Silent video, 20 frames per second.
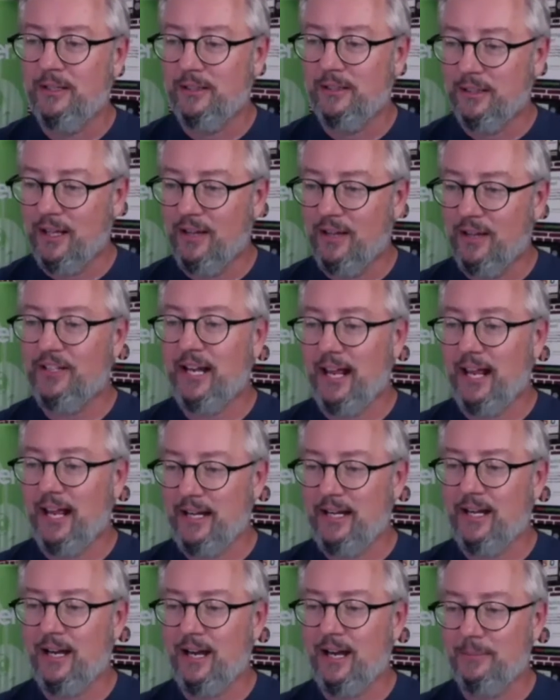Love it. Eddie
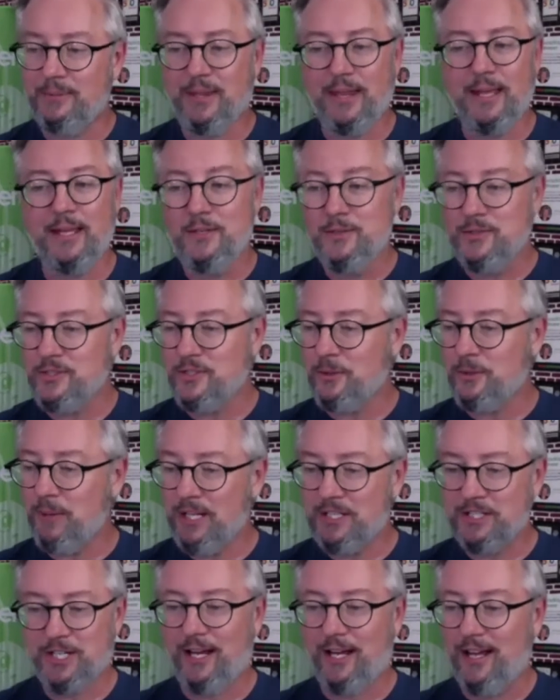Comp, thank you so
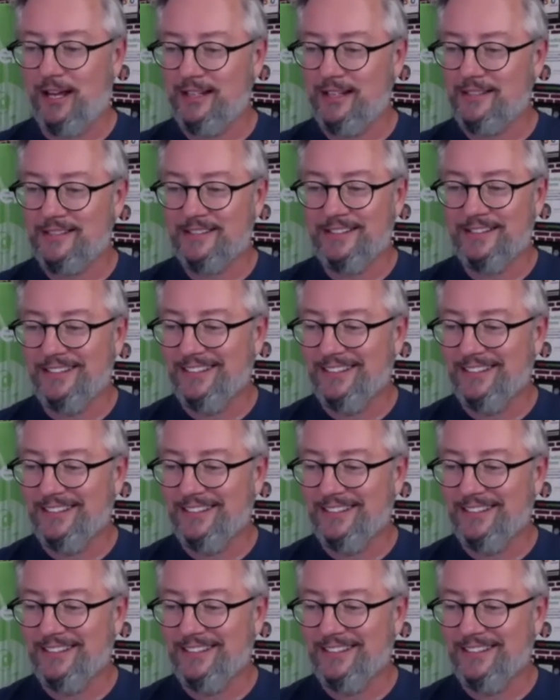much, guys.